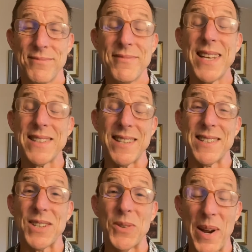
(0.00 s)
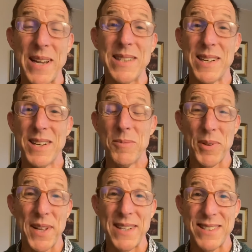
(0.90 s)
This is a great
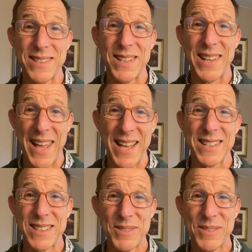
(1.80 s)
place to land.